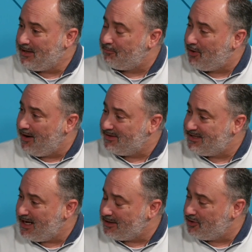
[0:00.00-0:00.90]
and the private
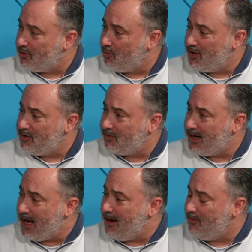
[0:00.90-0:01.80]
sector
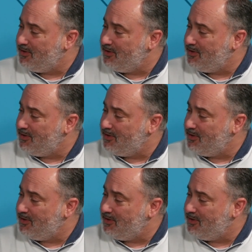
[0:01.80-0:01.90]
wondering how